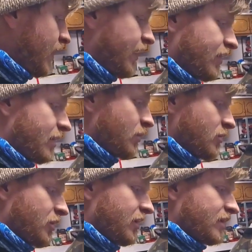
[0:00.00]
I have a couple
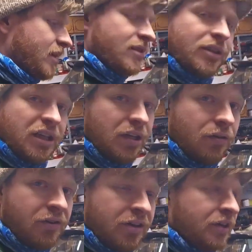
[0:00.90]
more things I still need to
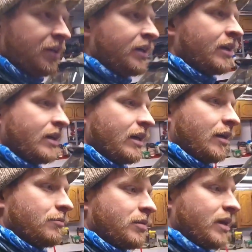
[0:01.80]
order,
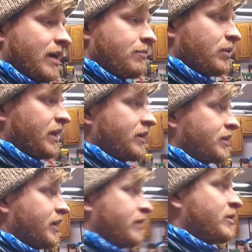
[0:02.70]
but I'm planning
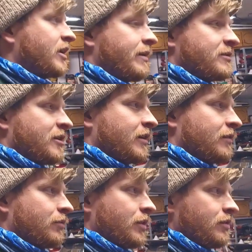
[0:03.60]
on getting them on
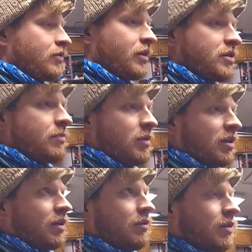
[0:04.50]
Amazon with 2-day
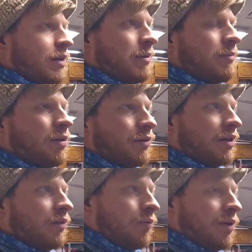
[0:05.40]
shipping, and I might be able to
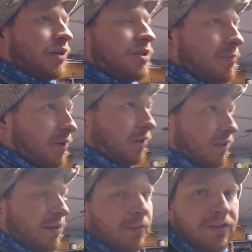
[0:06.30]
get 1-day shipping on
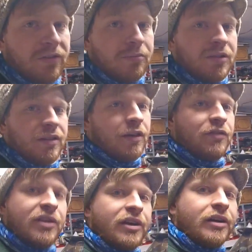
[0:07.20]
a couple of them
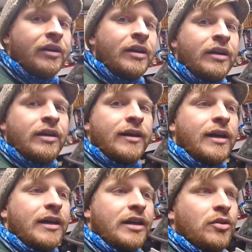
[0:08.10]
if they're
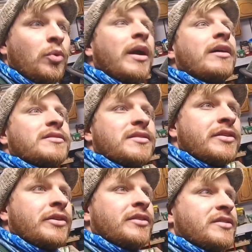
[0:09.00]
in the warehouses
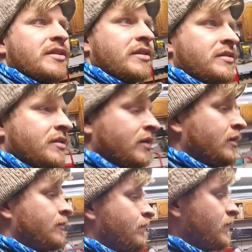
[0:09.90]
here in the cities.
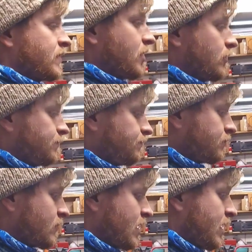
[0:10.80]
So
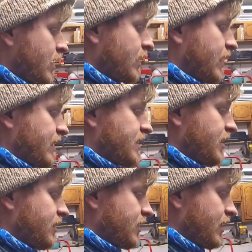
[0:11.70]
that's
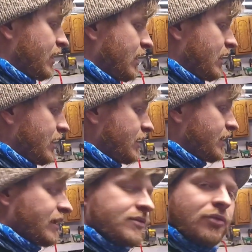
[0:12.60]
it.
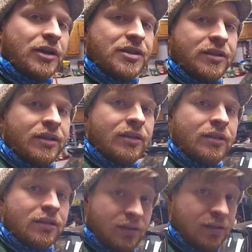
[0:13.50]
Thanks for watching.
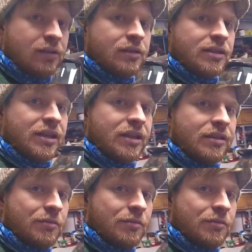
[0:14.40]
See you